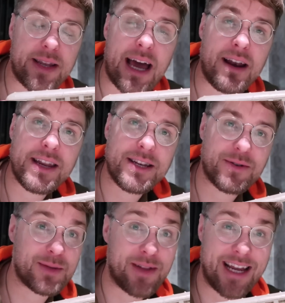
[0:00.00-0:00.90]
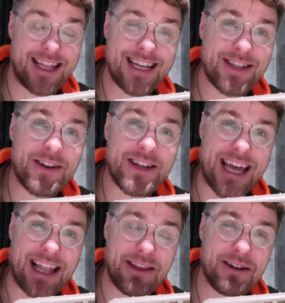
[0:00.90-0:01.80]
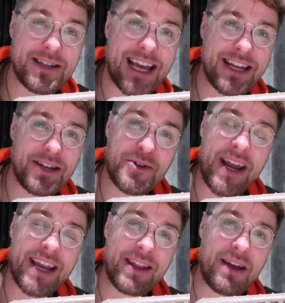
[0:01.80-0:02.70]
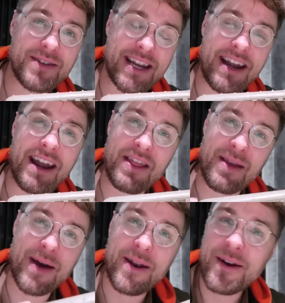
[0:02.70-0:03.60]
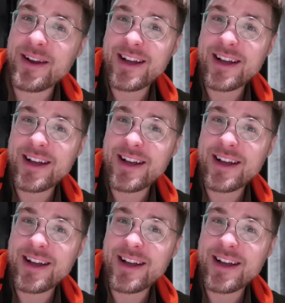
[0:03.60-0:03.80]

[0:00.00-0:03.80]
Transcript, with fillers: I don't need to explain this. Look at that little Italian train. You ever seen anything better?